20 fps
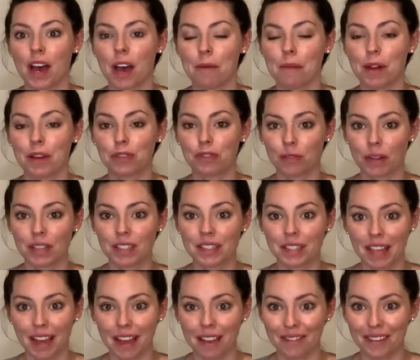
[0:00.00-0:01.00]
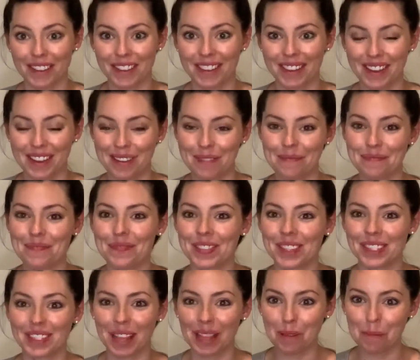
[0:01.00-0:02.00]
Address that with them,
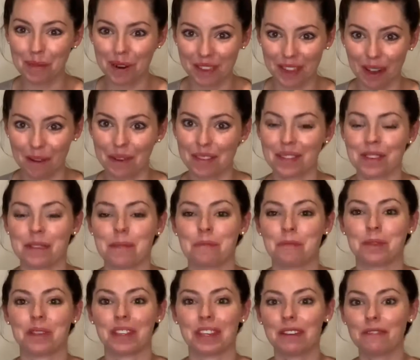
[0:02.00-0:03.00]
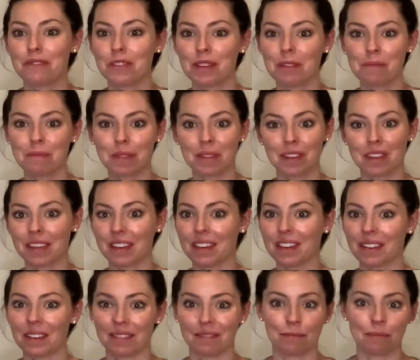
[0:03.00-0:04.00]
celebrate that with them, give them
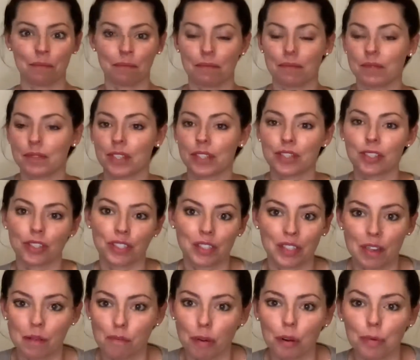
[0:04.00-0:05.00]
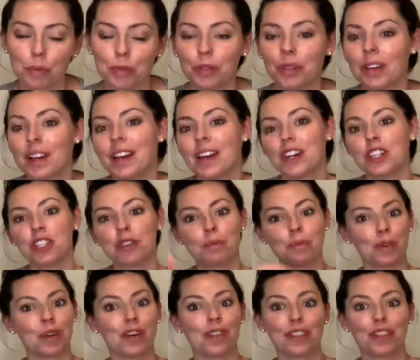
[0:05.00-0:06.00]
the, let's just say a marble, to put
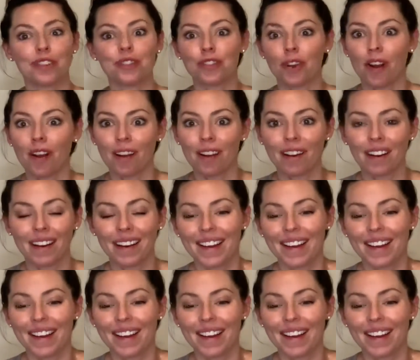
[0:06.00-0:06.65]
in the jar.